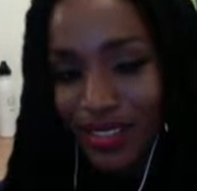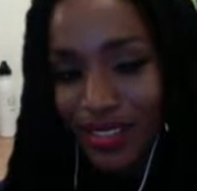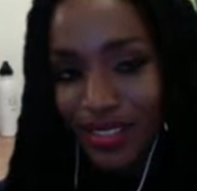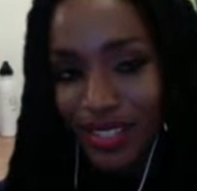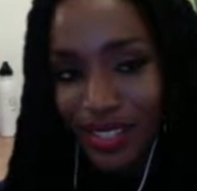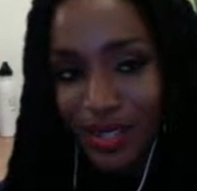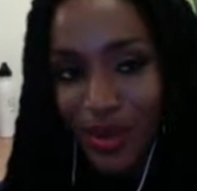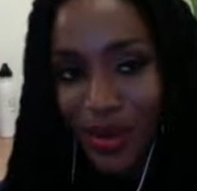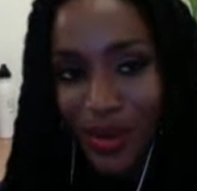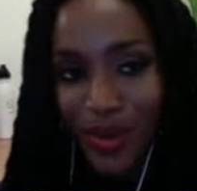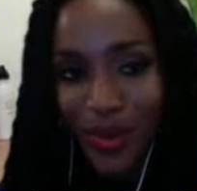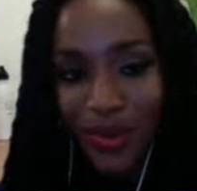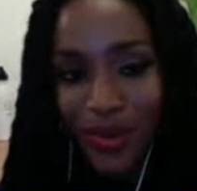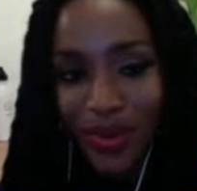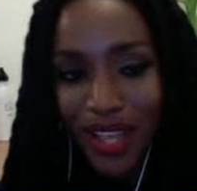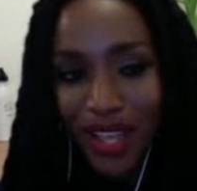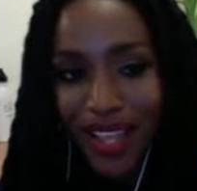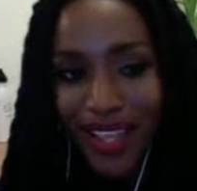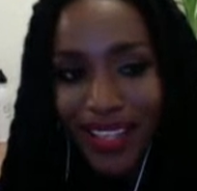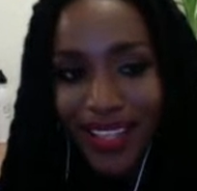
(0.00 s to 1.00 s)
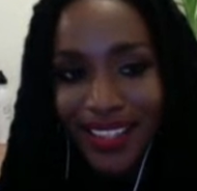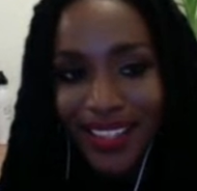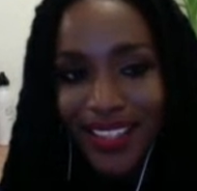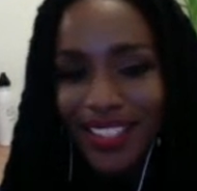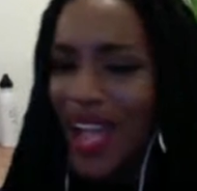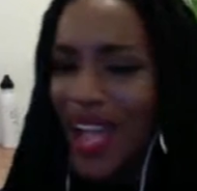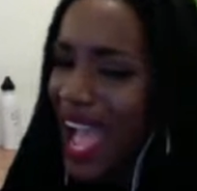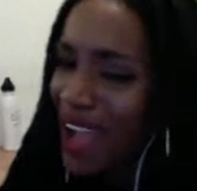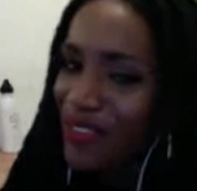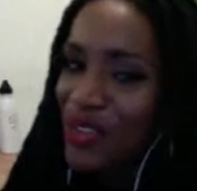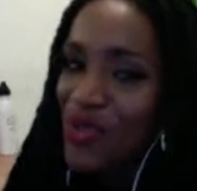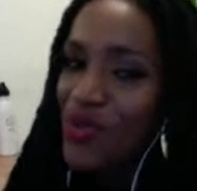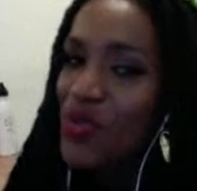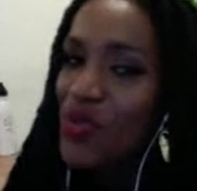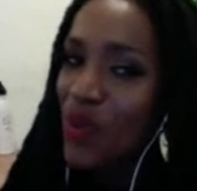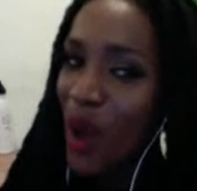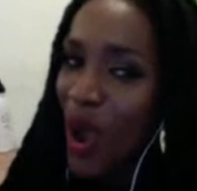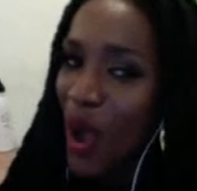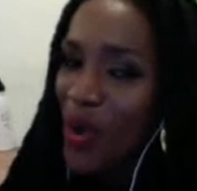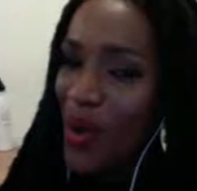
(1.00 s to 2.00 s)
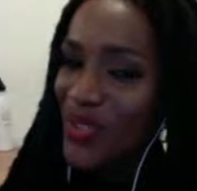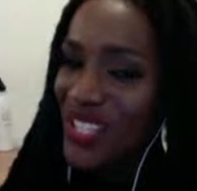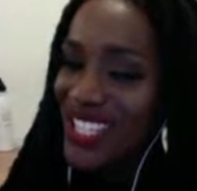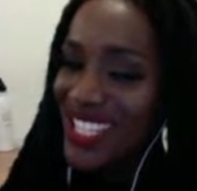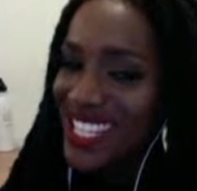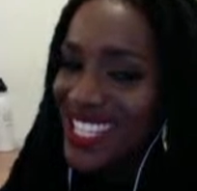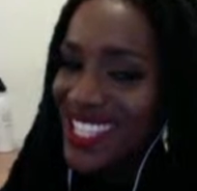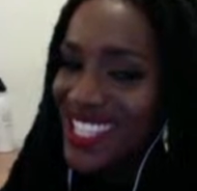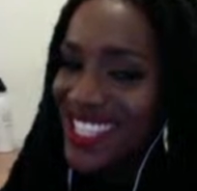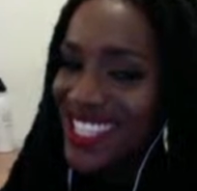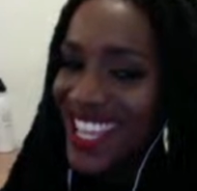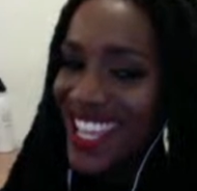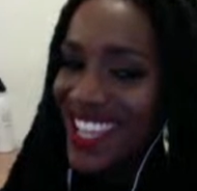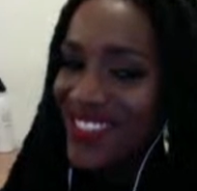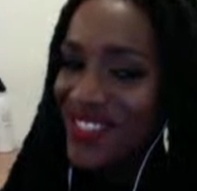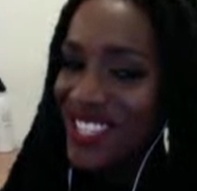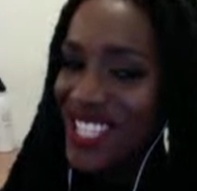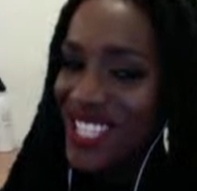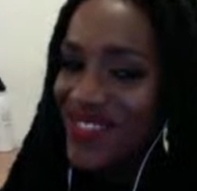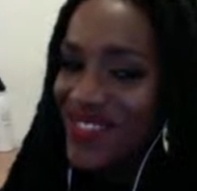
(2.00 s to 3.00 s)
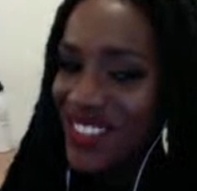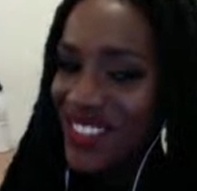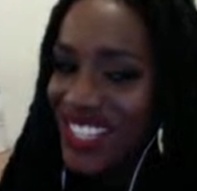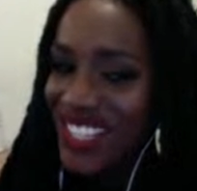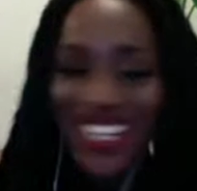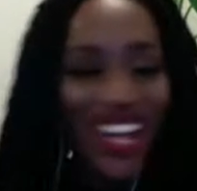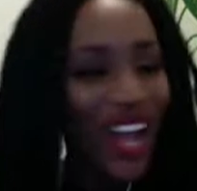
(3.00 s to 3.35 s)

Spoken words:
So have you grown since then, Miss Monique?